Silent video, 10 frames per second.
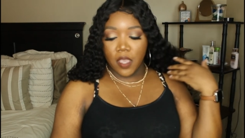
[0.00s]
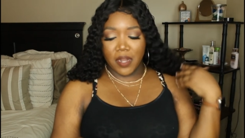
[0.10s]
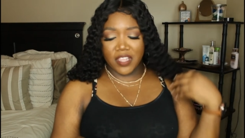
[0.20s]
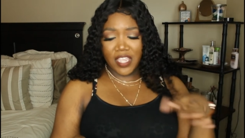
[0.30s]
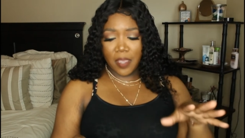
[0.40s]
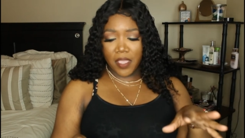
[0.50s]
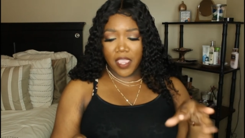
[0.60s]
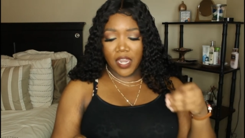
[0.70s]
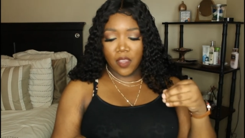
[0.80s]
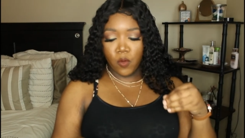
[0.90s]
but I think I
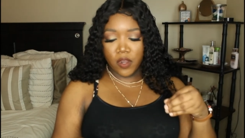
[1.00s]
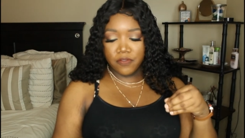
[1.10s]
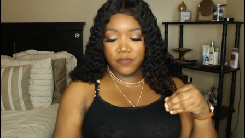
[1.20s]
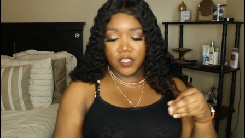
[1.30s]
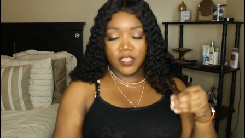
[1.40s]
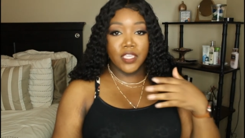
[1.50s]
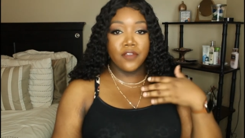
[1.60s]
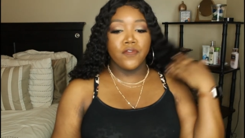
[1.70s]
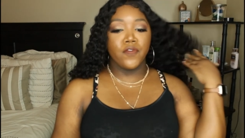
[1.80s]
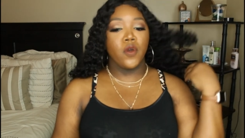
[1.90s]
paid like $150
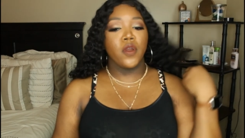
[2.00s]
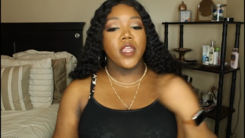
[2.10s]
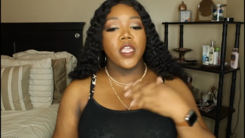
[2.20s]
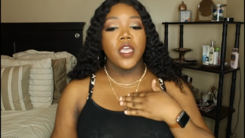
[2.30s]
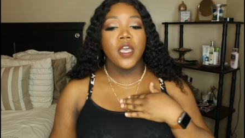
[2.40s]
for it.